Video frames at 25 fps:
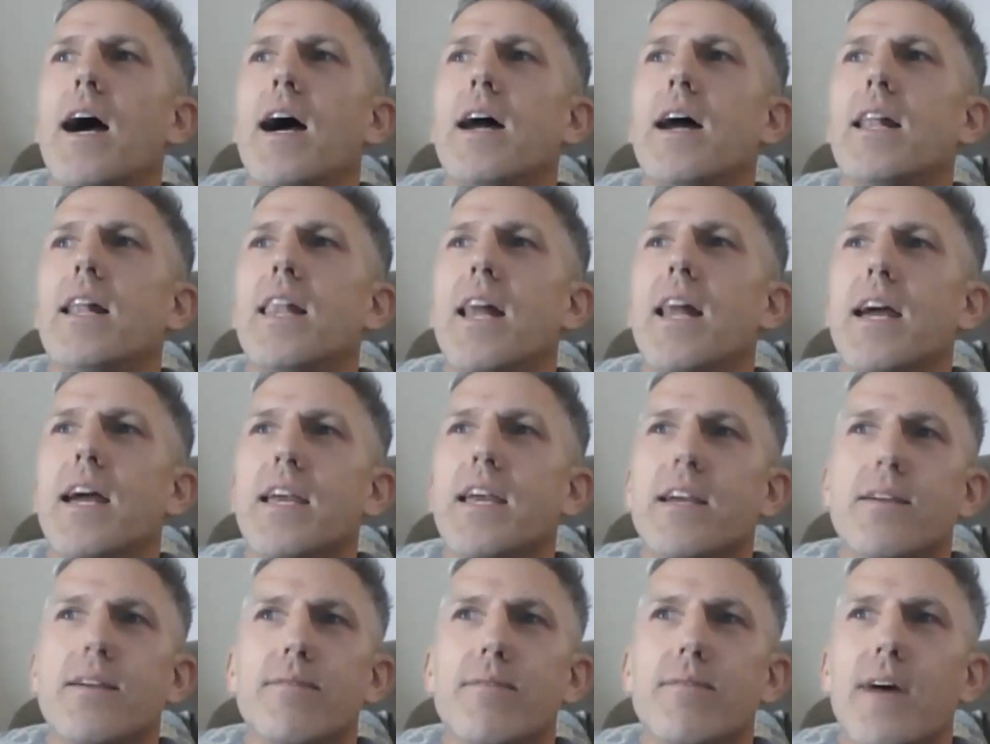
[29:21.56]

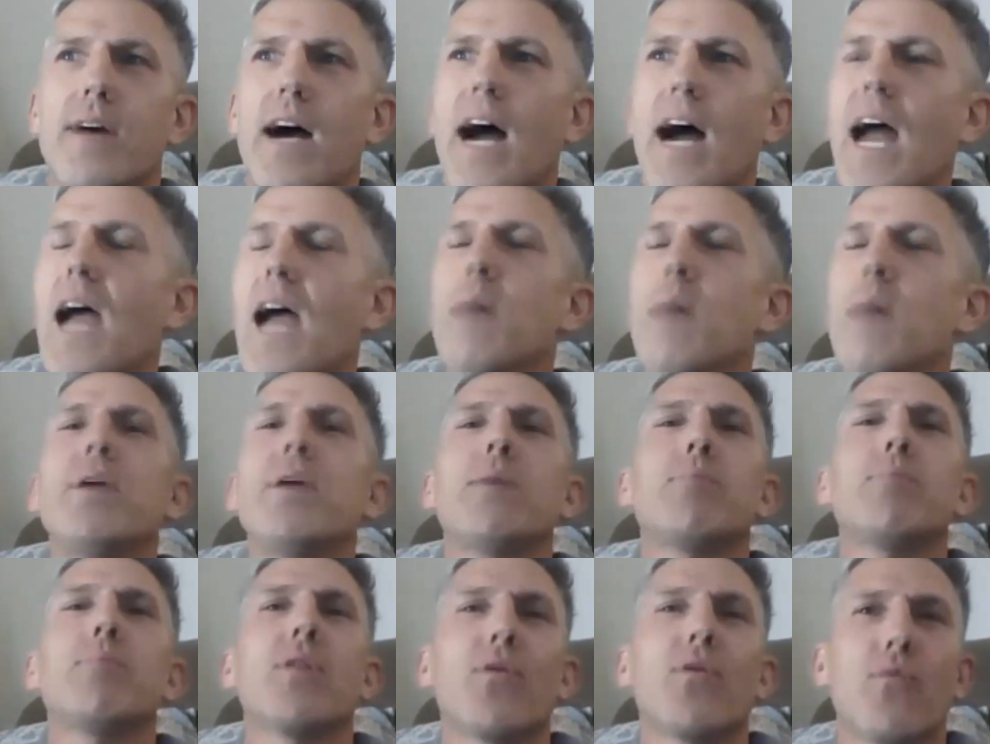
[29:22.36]
like I have
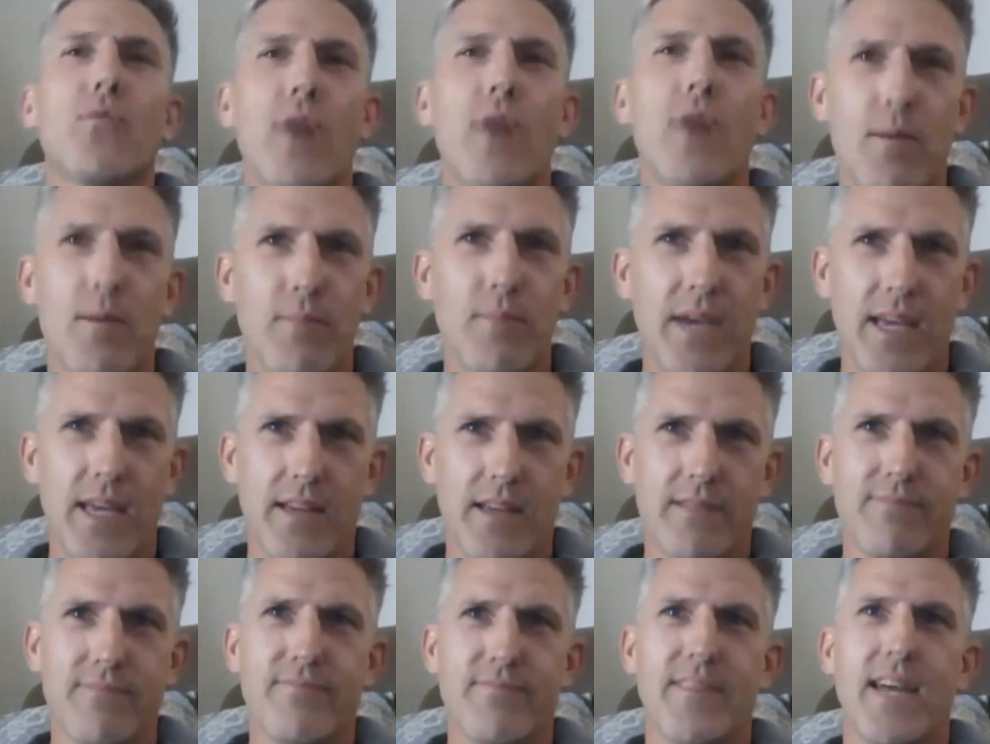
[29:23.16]
people around me
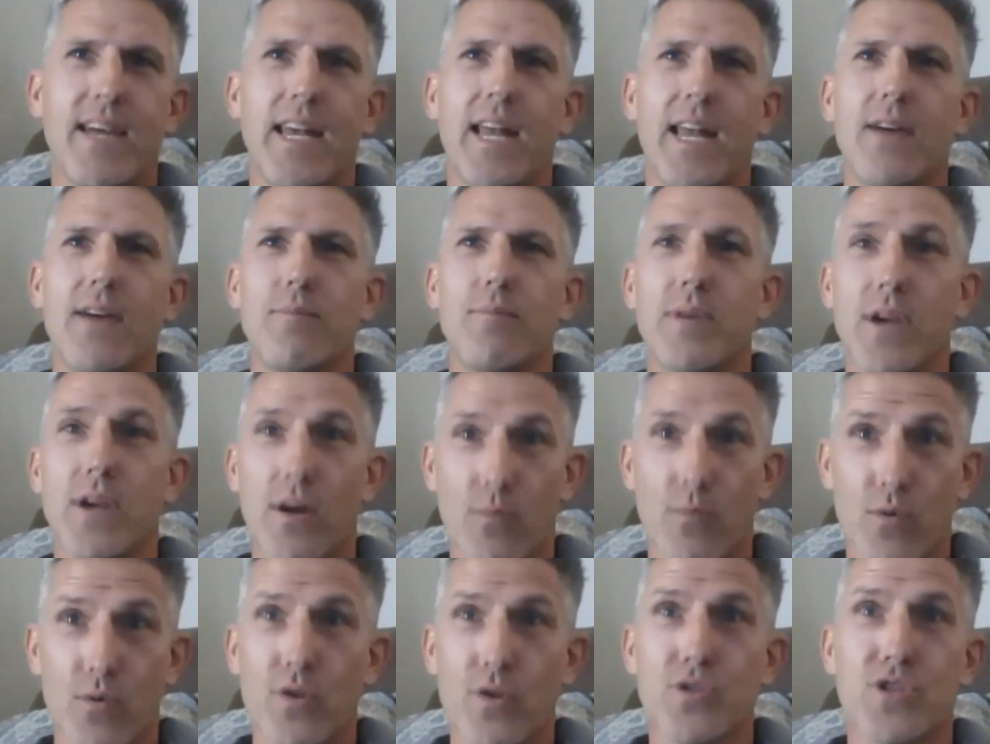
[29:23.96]
that have
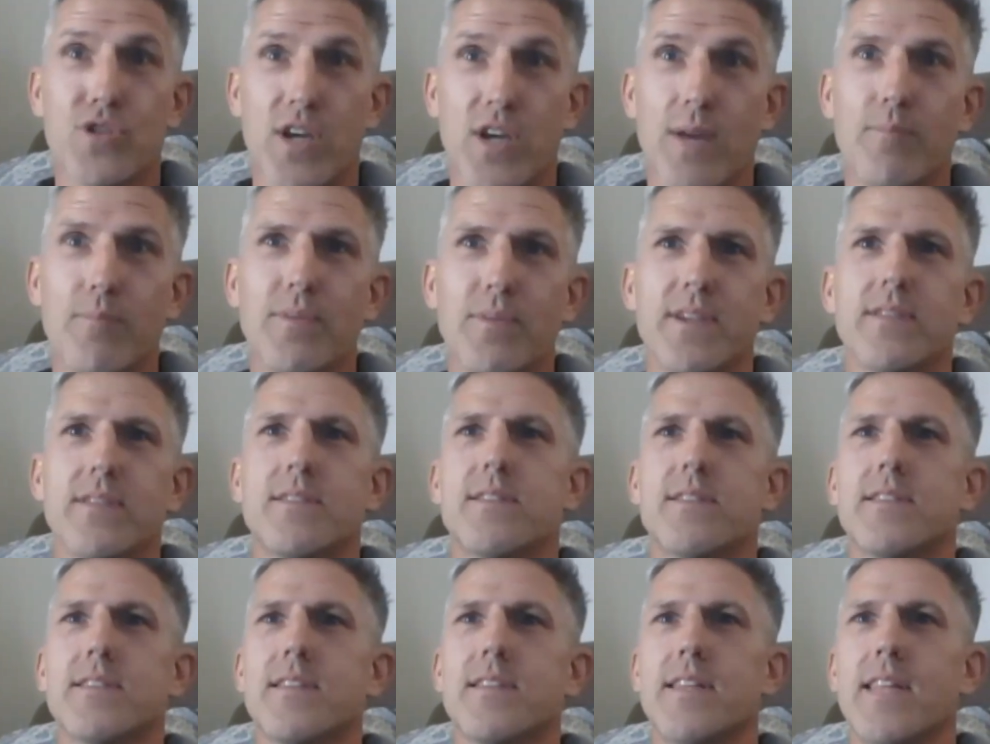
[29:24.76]
become world
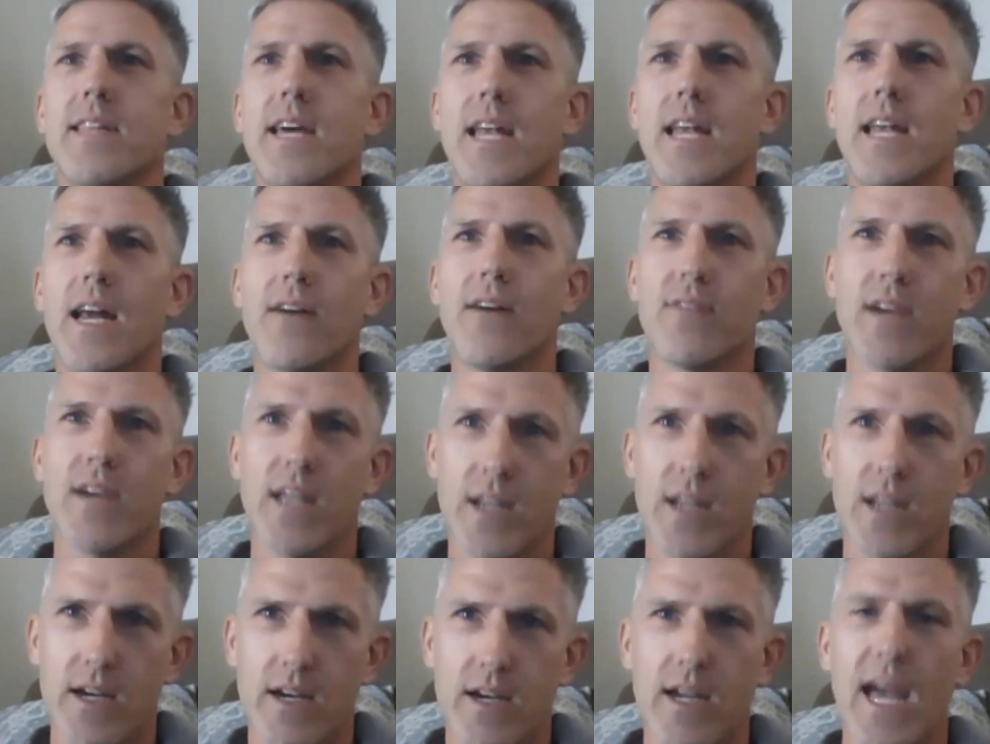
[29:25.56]
champions that I've kind
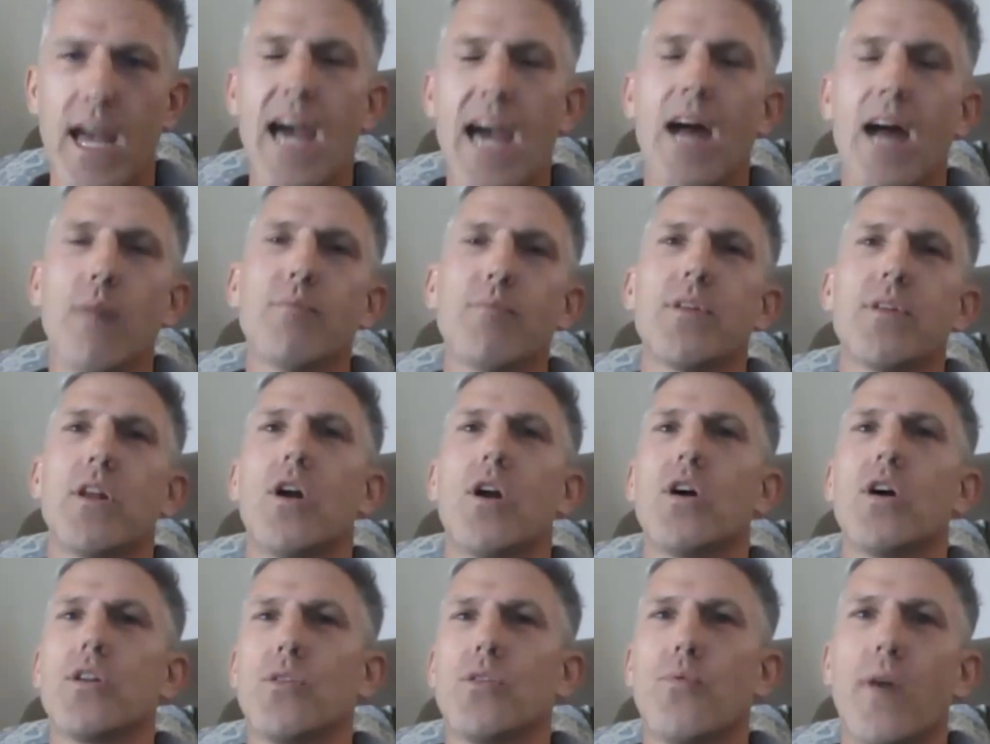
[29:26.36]
of helped
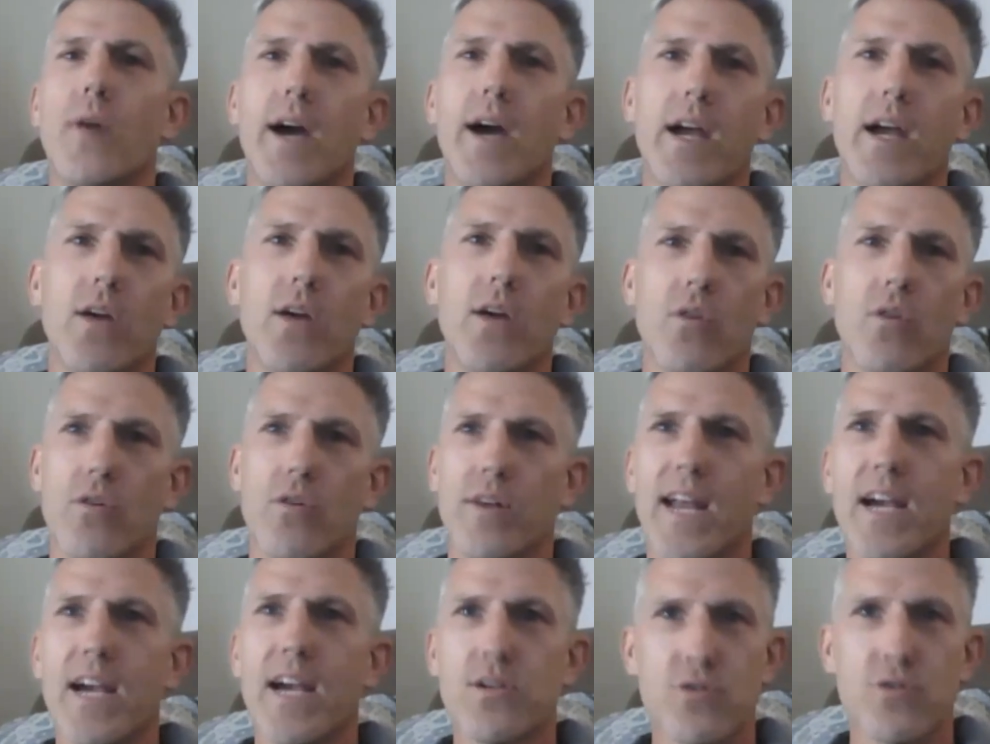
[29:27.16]
along the way, or
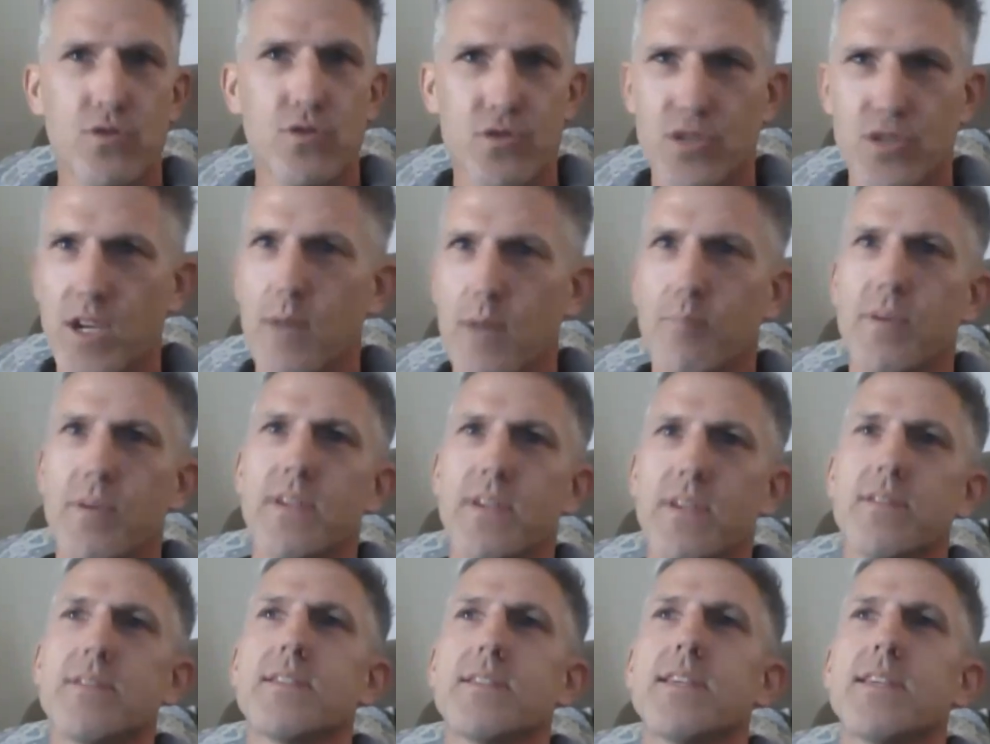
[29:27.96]
national
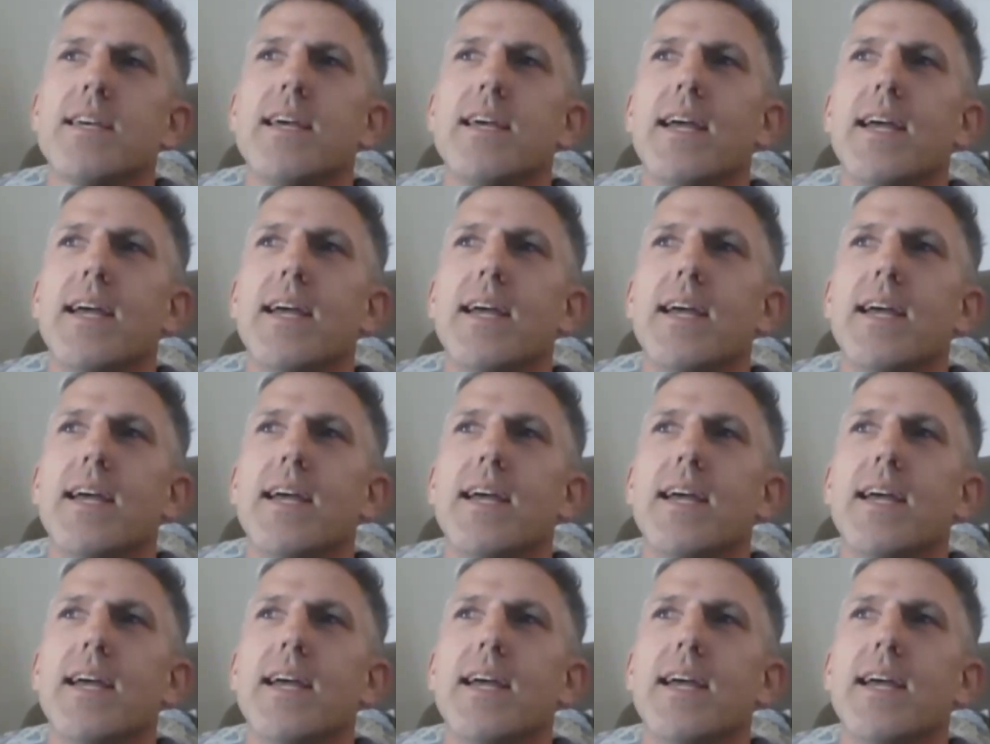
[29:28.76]
champions.